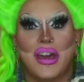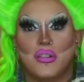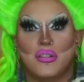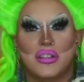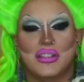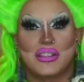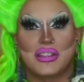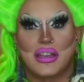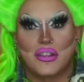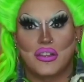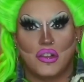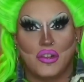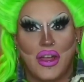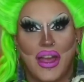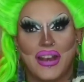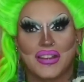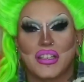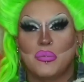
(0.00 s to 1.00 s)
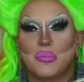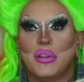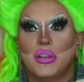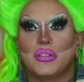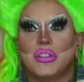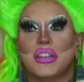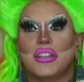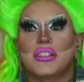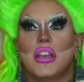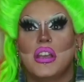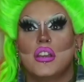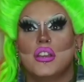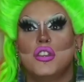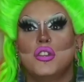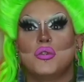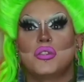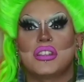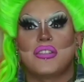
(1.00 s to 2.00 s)
inside the Galactic buildings.
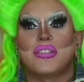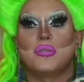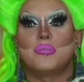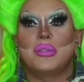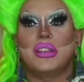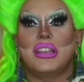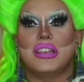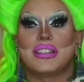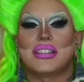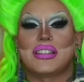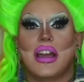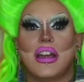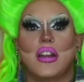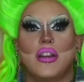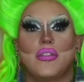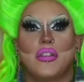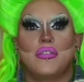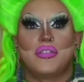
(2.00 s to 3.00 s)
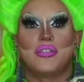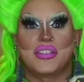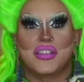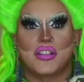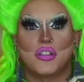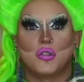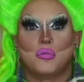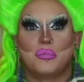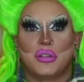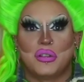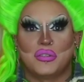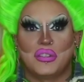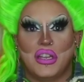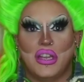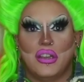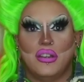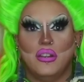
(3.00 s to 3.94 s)
You just have to be inside of a physical building,